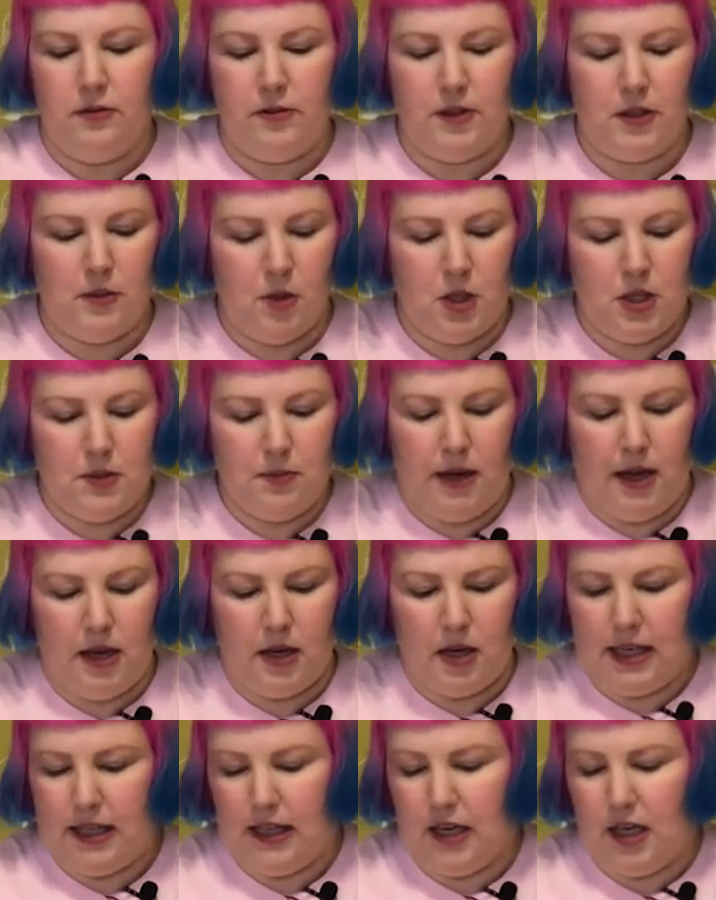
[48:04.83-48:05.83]
For the most part,
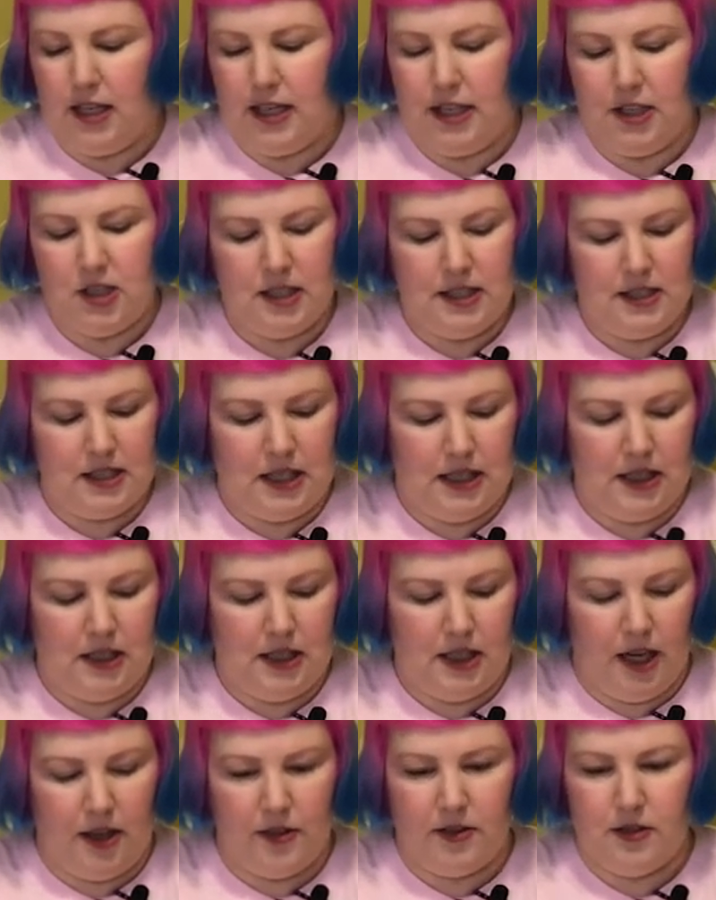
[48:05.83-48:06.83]
I can't actually see
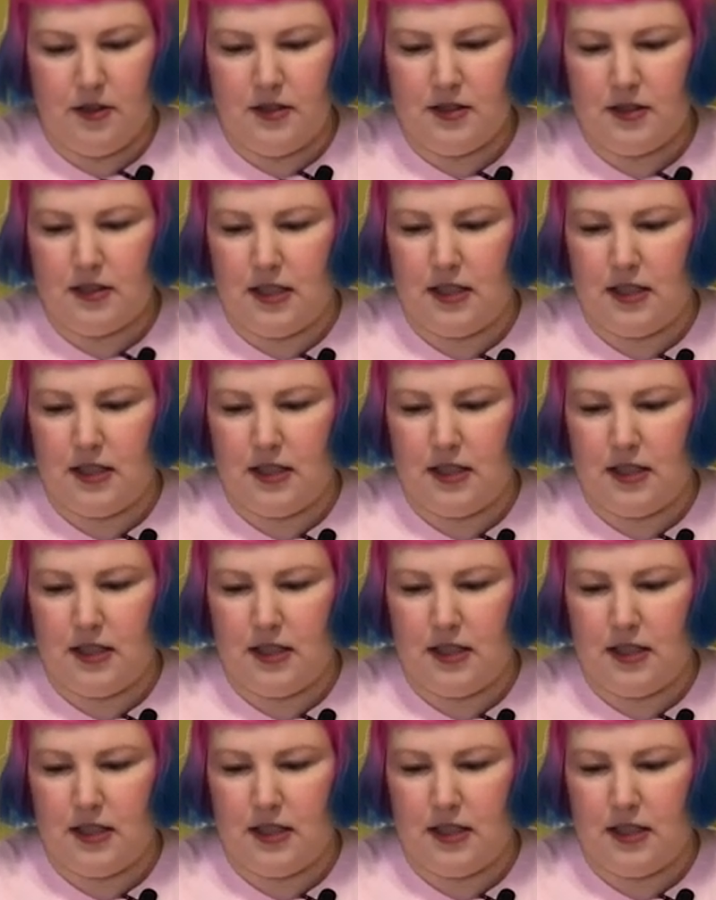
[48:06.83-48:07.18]
the others.